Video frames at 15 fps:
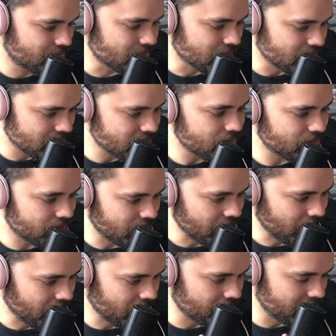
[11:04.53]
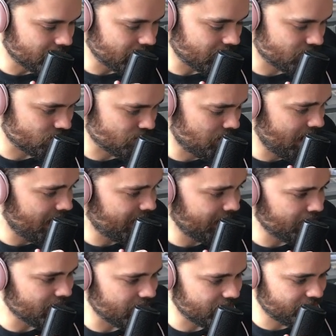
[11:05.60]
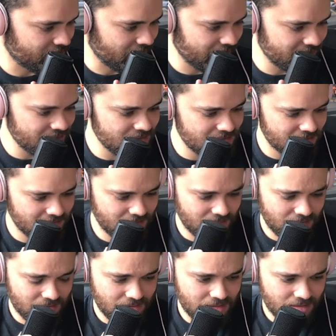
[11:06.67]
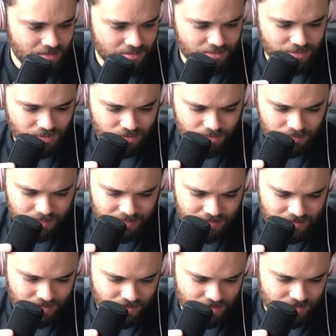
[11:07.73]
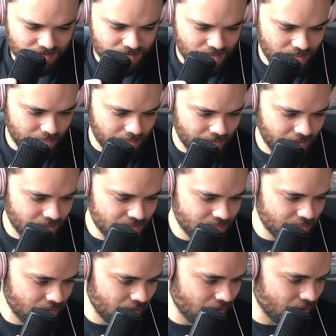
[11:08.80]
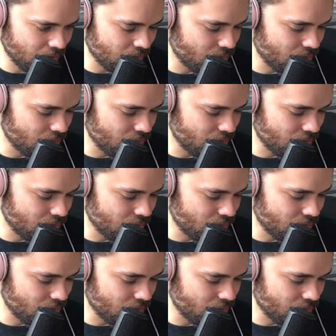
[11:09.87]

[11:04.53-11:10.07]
Oh, good thing you had a bit of extra padding there, friend. When Uber surges their price by